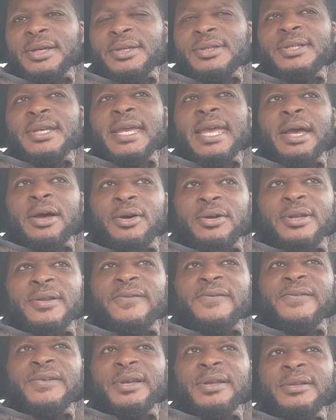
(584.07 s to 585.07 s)
to get on the
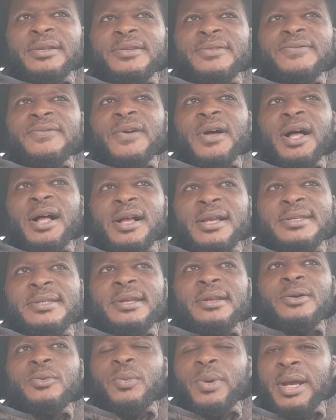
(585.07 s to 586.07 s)
field for
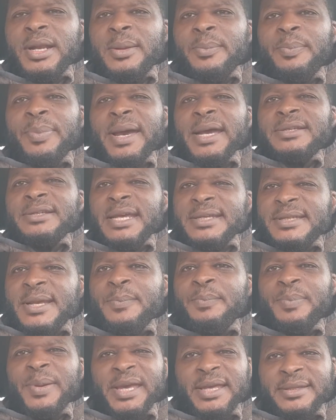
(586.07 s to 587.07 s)
arsenal and wear the badge that's a
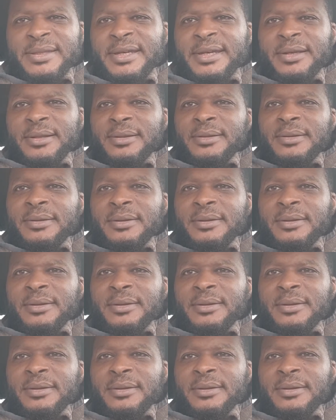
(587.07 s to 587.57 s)
big deal